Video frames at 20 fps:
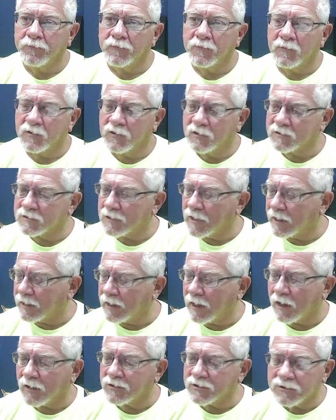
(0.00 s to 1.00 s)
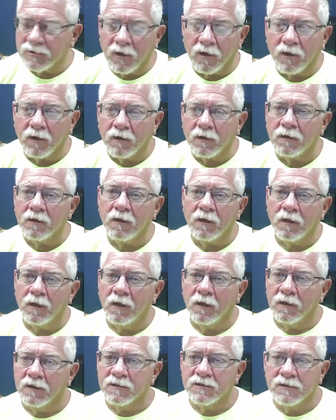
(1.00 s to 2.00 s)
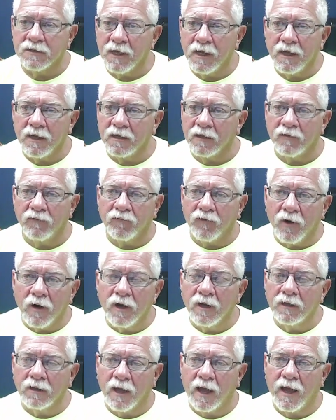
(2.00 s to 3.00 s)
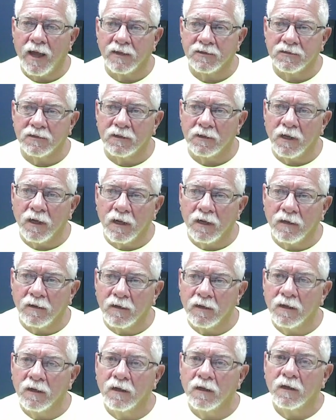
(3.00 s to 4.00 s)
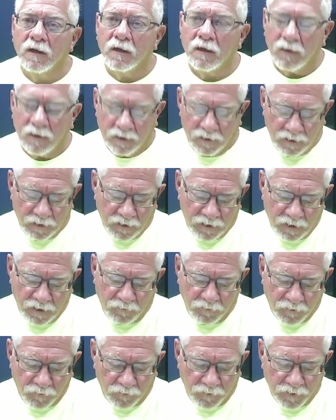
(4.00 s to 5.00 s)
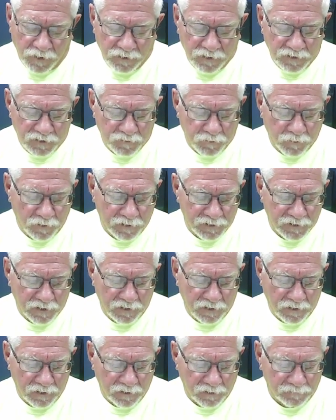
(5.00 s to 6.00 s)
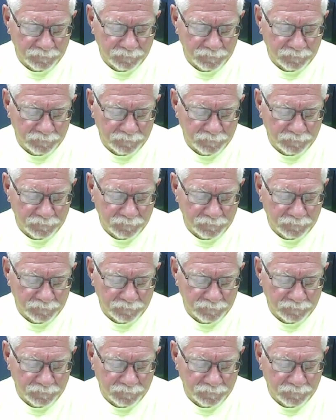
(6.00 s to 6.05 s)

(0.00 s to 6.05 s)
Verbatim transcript: Just like our song said at the very last today. I want to read these words again.